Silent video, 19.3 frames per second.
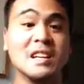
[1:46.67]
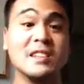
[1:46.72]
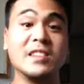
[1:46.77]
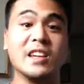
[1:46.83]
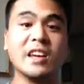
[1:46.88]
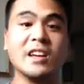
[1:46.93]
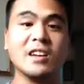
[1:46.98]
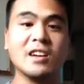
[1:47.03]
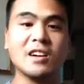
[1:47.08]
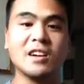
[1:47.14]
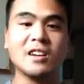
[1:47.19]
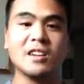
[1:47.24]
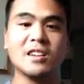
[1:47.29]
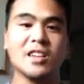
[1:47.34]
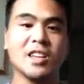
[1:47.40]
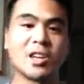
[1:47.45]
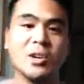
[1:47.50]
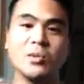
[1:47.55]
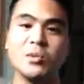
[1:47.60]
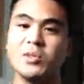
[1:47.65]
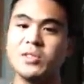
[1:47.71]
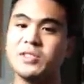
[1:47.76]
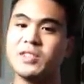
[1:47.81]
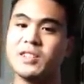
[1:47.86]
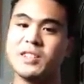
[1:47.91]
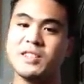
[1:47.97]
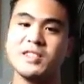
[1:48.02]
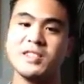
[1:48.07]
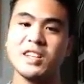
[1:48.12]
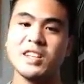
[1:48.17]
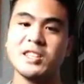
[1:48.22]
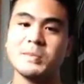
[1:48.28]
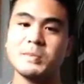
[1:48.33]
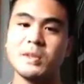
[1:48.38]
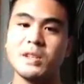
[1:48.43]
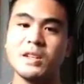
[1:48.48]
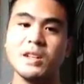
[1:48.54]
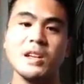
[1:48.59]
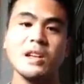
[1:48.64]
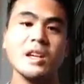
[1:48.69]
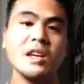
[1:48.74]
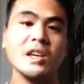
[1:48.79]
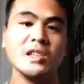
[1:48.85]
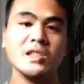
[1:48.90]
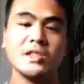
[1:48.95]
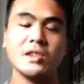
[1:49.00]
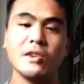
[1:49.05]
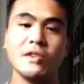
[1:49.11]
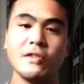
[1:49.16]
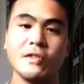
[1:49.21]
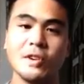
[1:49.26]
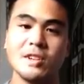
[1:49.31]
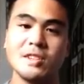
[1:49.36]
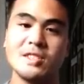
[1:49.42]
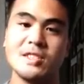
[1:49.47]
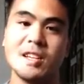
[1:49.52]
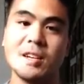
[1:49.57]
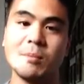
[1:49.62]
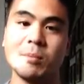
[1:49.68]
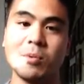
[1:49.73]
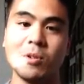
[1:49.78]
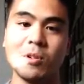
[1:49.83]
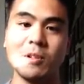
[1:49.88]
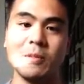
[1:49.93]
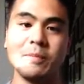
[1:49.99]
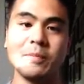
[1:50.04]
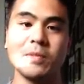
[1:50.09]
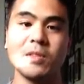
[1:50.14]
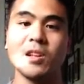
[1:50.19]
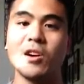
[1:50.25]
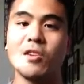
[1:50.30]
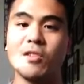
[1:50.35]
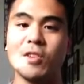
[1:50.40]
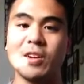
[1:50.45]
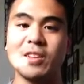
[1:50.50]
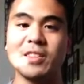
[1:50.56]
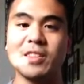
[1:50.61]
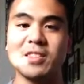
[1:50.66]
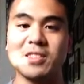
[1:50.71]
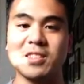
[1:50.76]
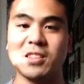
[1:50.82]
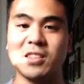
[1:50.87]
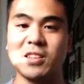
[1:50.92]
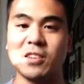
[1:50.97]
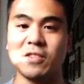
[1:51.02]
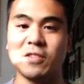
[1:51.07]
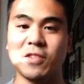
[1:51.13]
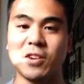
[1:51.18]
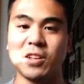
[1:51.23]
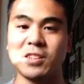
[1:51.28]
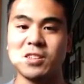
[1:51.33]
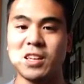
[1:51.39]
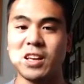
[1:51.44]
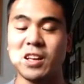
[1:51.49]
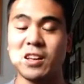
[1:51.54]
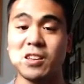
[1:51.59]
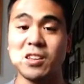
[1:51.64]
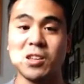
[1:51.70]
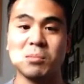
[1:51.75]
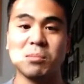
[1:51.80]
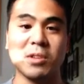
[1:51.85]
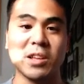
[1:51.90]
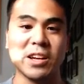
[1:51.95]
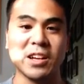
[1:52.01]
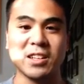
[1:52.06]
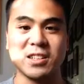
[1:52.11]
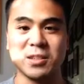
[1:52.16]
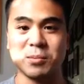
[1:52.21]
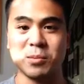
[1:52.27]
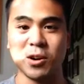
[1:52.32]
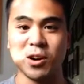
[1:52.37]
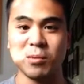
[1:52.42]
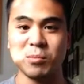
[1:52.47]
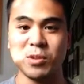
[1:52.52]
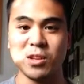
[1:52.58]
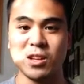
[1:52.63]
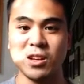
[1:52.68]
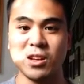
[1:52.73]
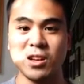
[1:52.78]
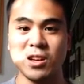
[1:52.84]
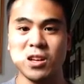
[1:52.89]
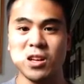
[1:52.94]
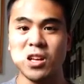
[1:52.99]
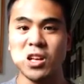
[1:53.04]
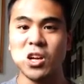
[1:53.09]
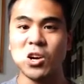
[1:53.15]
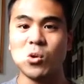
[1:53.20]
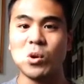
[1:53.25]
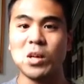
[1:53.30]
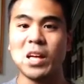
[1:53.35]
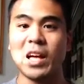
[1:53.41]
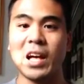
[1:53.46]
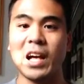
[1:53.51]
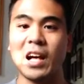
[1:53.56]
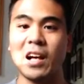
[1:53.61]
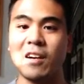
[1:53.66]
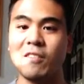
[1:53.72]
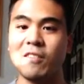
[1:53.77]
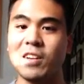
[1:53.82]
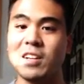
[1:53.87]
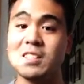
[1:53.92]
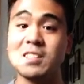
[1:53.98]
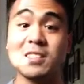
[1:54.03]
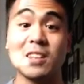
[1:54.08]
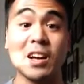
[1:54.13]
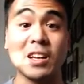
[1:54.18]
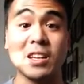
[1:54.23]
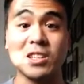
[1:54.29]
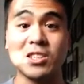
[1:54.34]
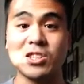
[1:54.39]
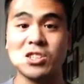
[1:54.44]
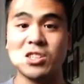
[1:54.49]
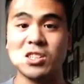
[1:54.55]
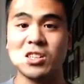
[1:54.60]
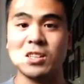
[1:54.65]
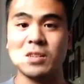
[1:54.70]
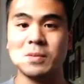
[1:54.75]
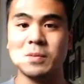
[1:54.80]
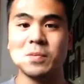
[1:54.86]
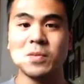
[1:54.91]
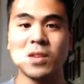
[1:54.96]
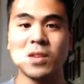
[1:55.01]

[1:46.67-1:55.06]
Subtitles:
Data equals assessment. So for example, over at the City of Fontana in the planning department, we have a sign-in sheet,